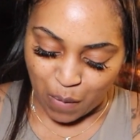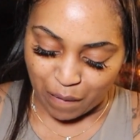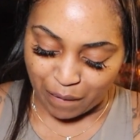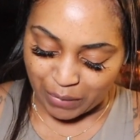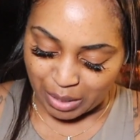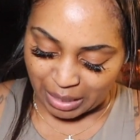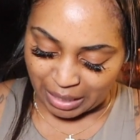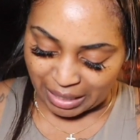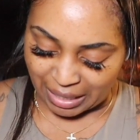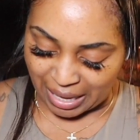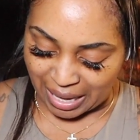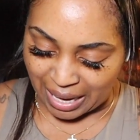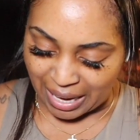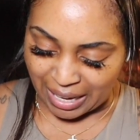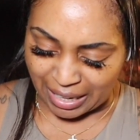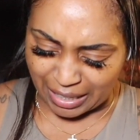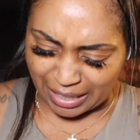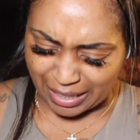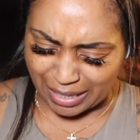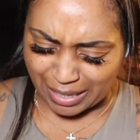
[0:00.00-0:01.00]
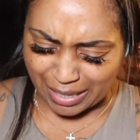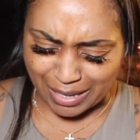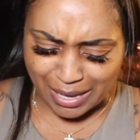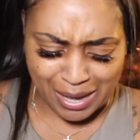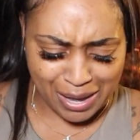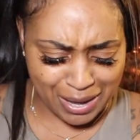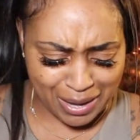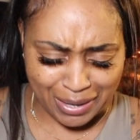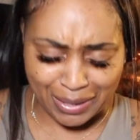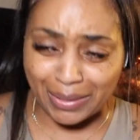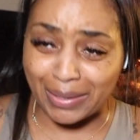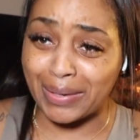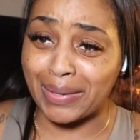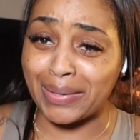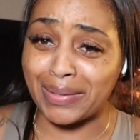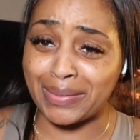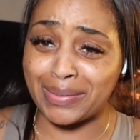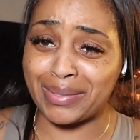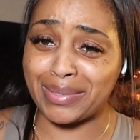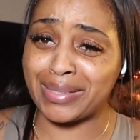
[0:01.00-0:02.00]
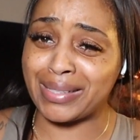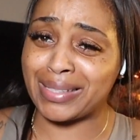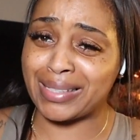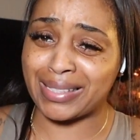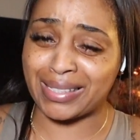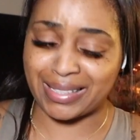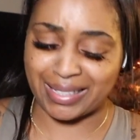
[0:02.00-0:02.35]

freaking cute.